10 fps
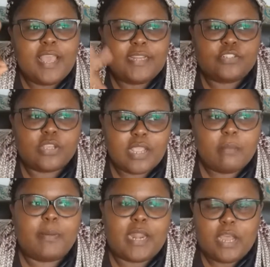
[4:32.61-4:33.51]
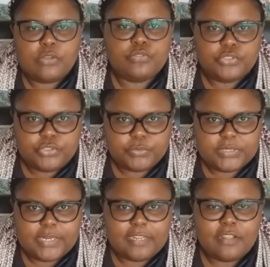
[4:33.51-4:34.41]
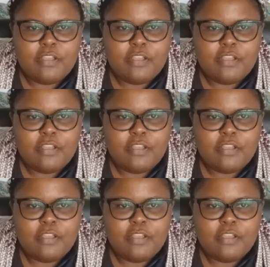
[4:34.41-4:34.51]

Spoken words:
and talking about how you do it, right,